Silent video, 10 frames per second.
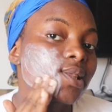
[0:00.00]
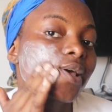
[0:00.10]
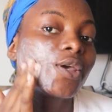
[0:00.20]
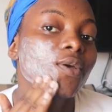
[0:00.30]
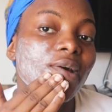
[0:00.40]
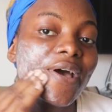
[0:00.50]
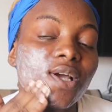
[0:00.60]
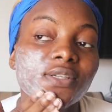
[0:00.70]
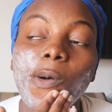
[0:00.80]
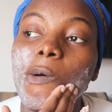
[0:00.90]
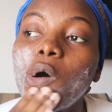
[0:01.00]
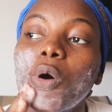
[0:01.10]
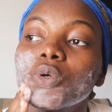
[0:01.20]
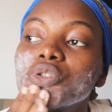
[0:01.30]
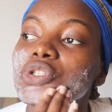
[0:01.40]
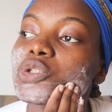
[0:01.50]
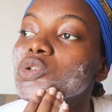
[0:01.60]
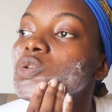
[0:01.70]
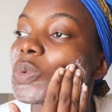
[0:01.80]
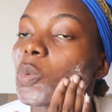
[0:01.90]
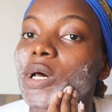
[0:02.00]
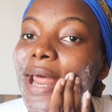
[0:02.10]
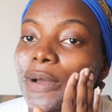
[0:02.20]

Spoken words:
taking you guys all through what